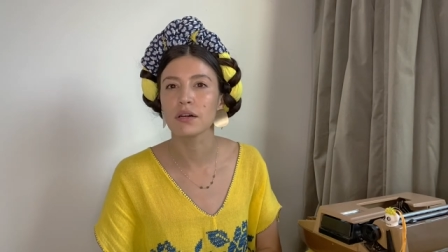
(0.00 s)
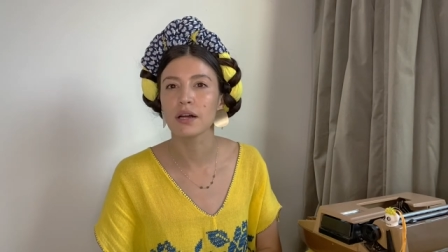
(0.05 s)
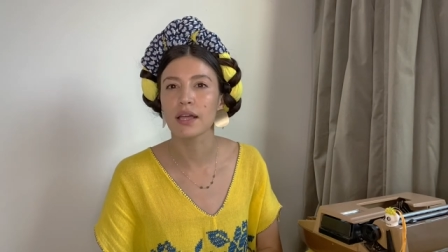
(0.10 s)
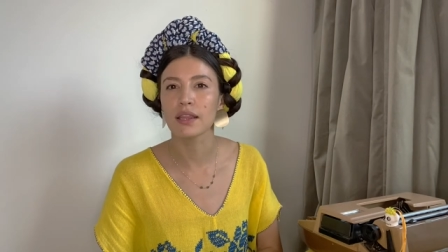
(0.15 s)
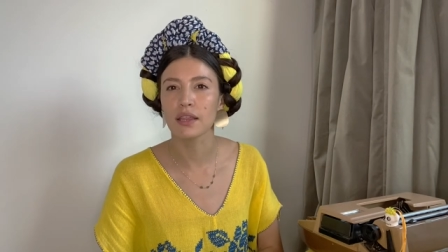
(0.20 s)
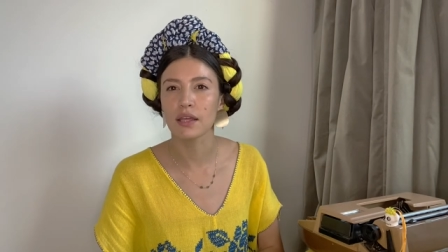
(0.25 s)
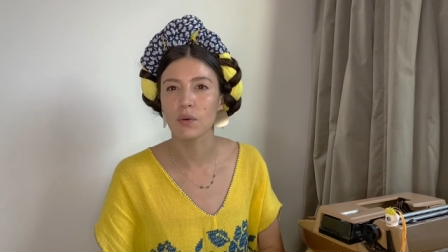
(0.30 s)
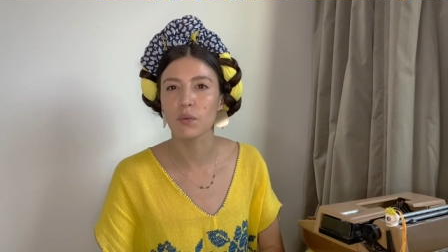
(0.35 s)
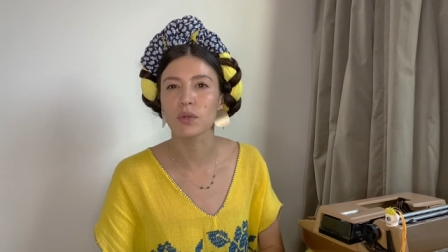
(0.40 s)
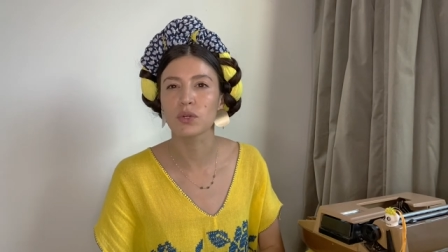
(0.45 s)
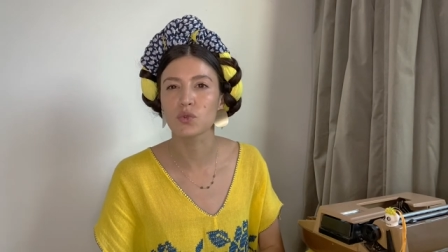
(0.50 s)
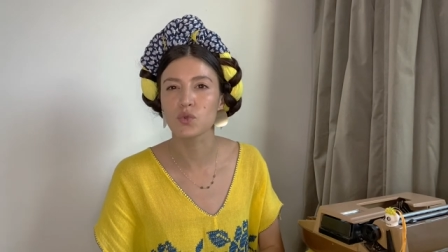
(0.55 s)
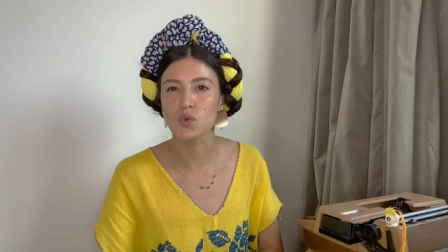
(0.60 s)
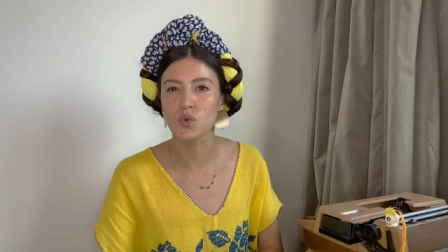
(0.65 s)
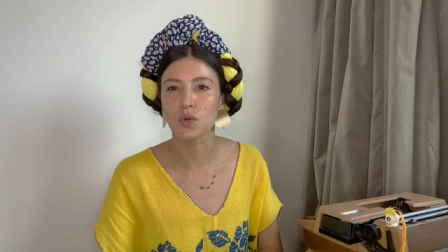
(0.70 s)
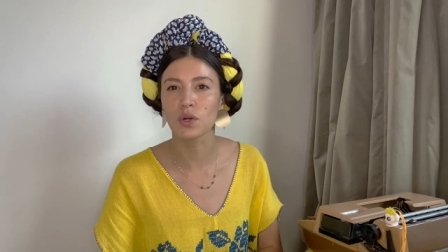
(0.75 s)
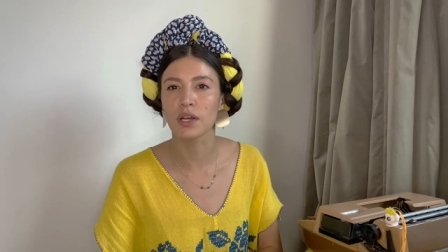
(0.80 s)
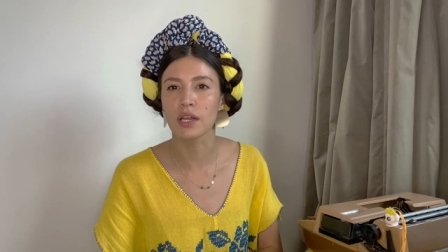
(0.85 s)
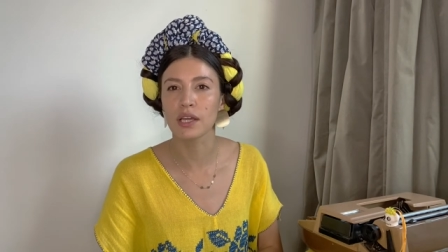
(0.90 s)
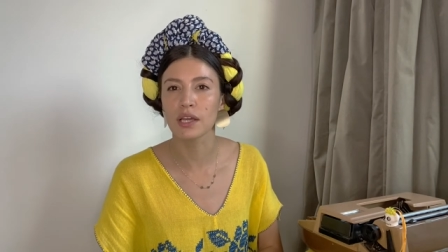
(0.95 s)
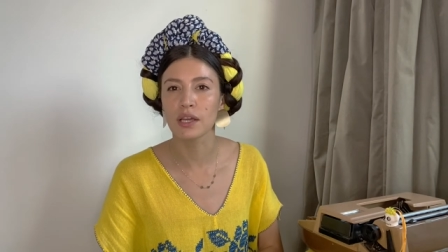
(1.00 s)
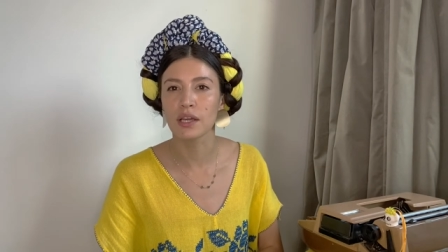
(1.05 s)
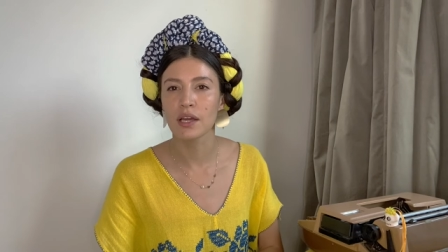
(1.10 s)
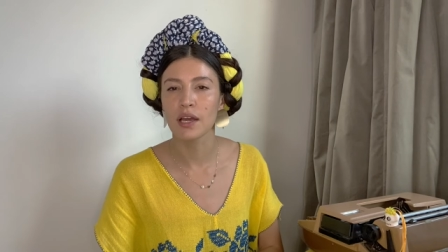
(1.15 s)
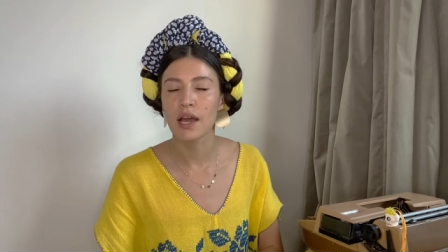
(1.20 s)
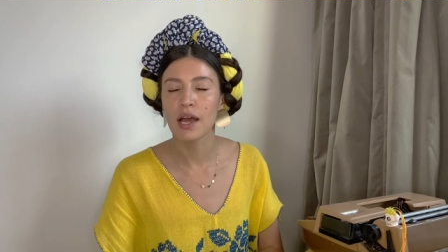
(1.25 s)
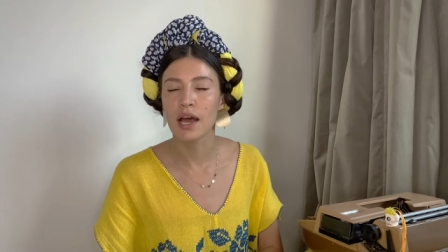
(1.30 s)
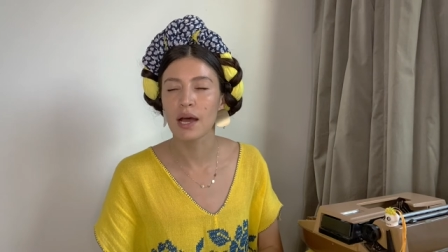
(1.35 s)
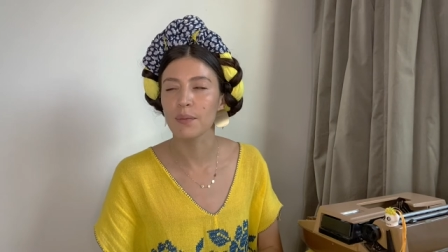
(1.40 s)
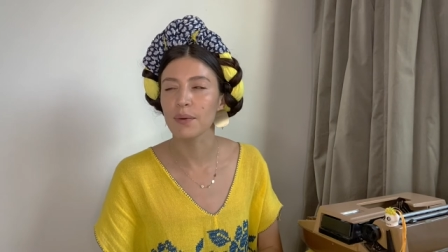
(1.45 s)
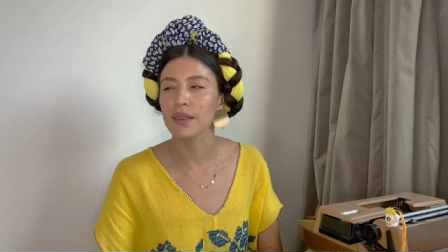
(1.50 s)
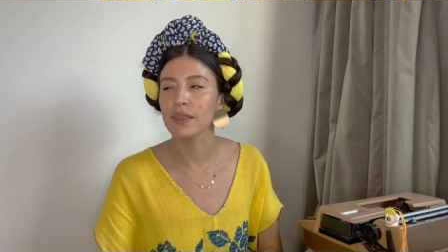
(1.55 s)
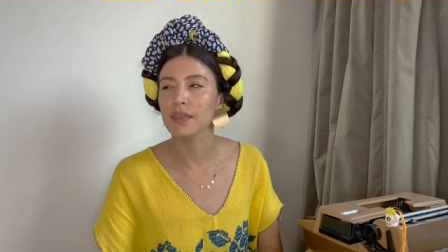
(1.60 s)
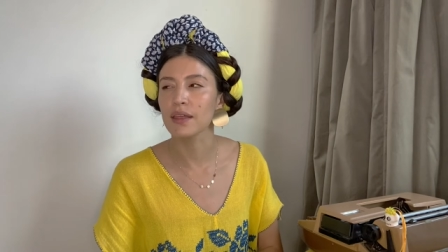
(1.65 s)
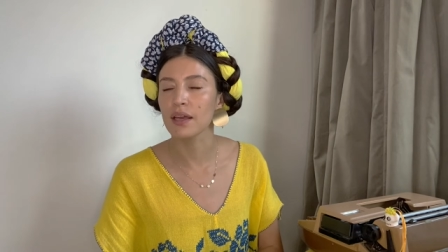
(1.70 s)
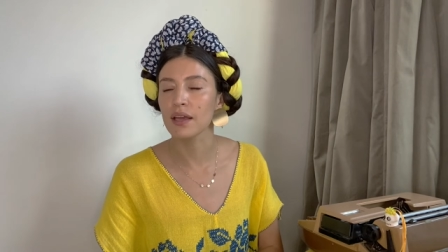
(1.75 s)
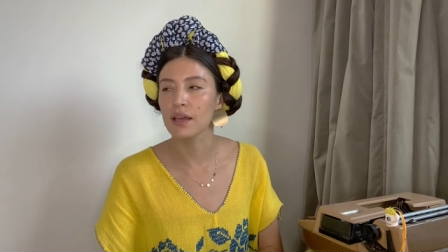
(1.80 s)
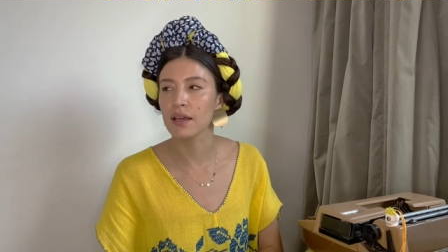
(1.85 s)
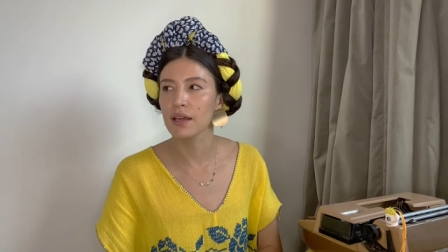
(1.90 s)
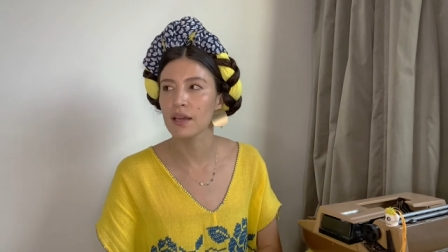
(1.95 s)
I think we truly have a
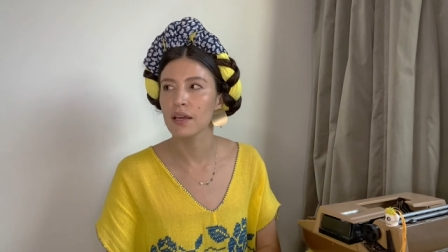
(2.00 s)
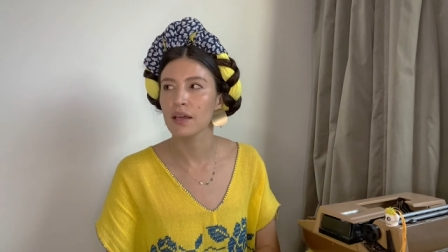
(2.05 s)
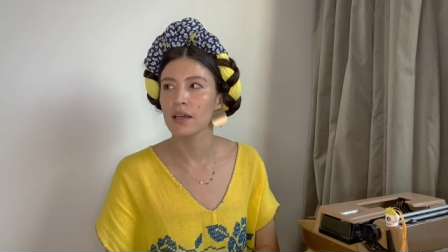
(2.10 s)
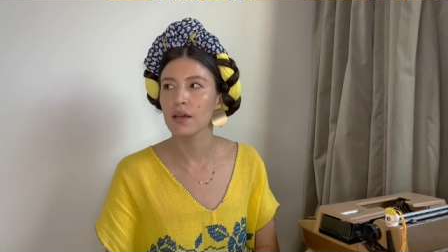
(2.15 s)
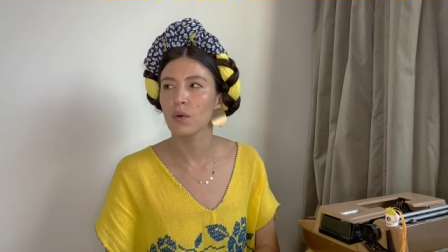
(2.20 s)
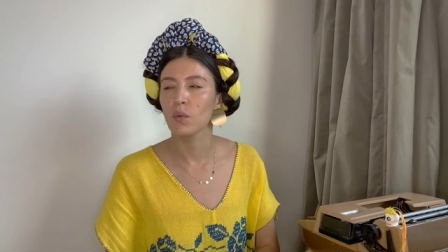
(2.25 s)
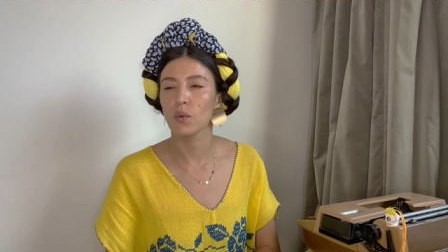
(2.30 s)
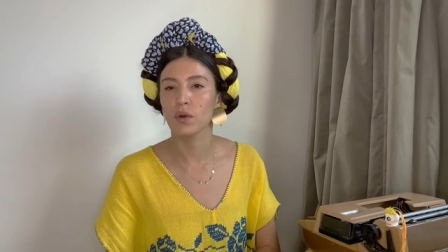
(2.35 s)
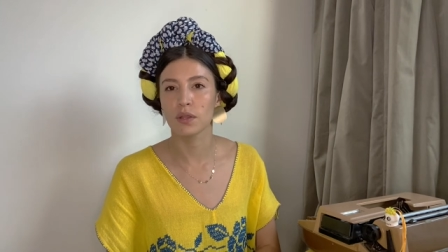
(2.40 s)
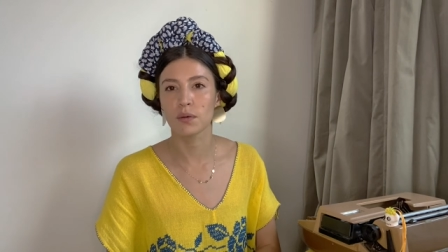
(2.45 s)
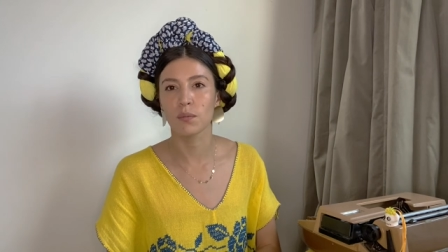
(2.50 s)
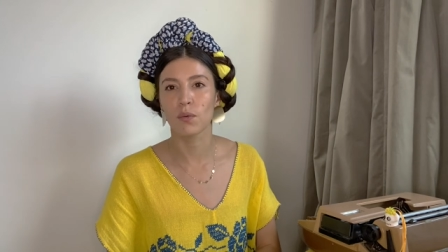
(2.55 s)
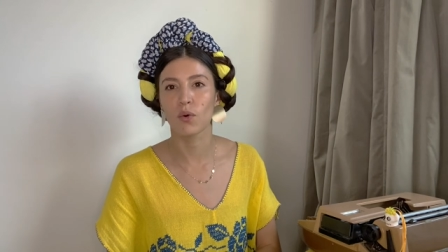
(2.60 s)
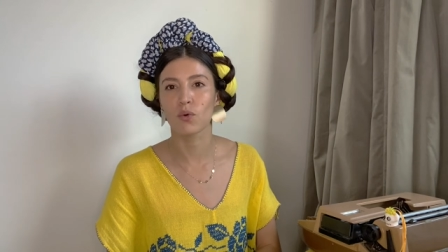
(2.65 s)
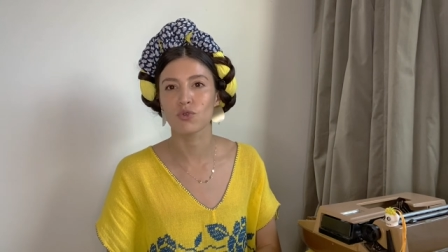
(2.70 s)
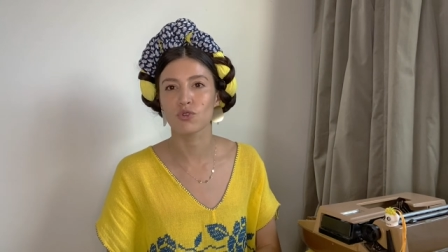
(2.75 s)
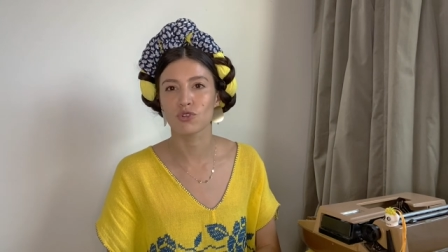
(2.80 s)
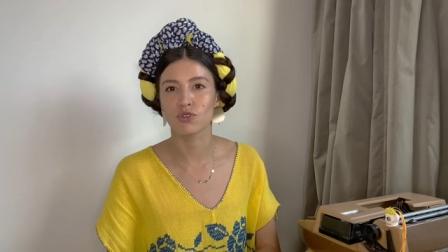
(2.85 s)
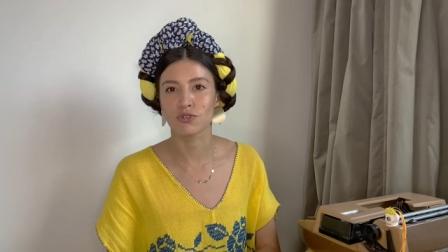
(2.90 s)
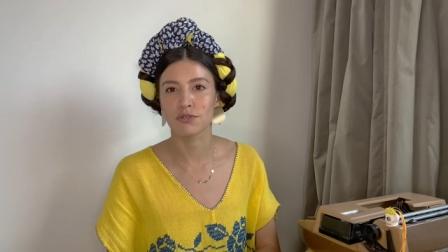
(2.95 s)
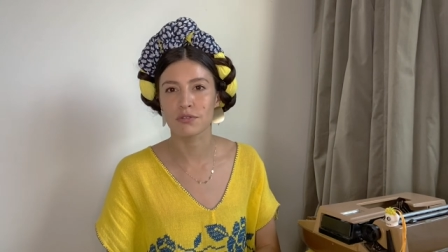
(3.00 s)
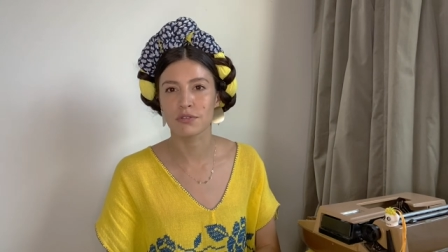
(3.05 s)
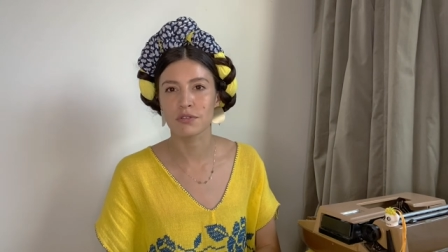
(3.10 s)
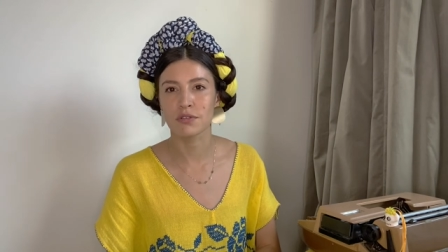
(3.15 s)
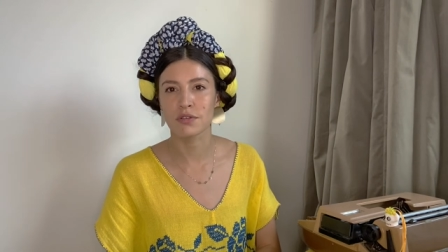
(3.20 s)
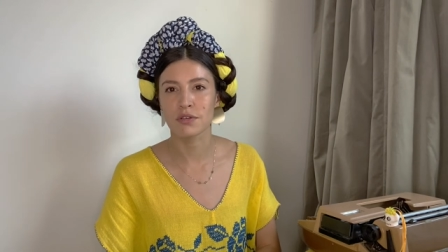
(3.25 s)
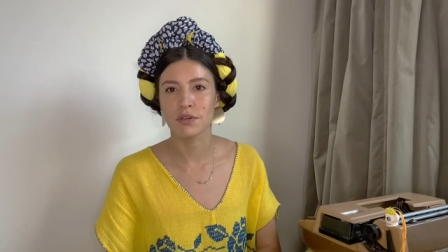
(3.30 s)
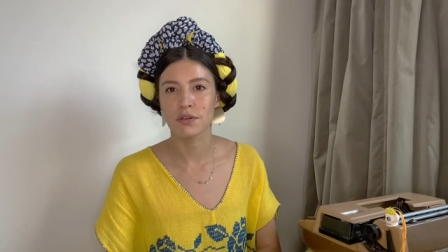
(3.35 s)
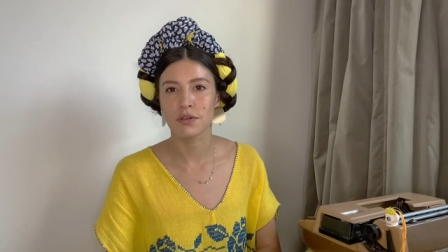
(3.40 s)
thing with emotions